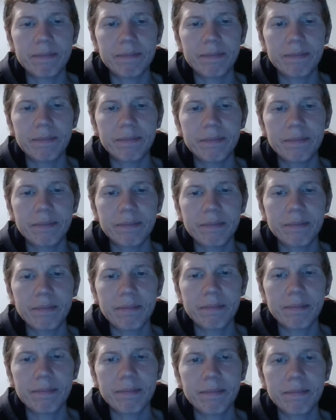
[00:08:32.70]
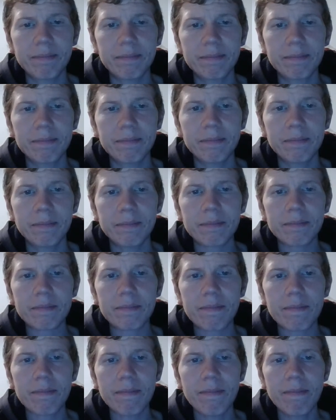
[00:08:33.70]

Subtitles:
(silence)